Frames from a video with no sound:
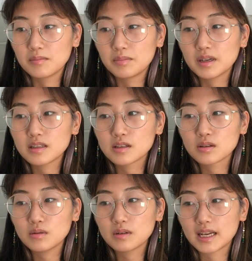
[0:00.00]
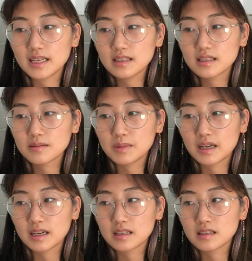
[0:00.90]
But it's so nice
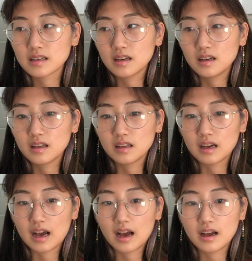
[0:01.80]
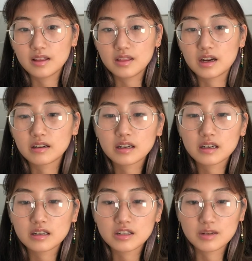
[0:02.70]
because they're
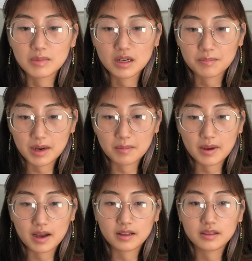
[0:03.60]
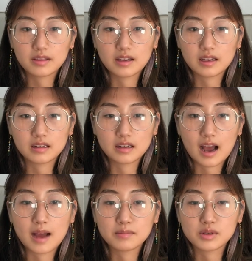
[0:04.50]
encouraging me on my path, and
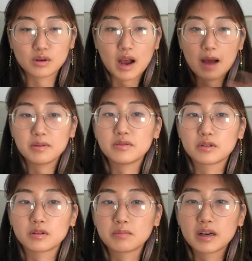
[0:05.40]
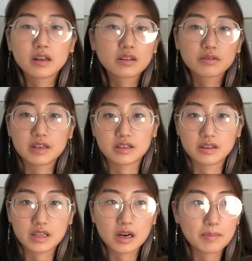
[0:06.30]
I'm so happy for my other friends
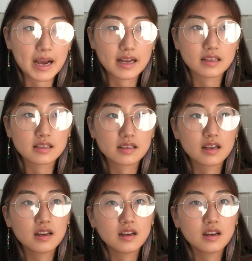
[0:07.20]
on their paths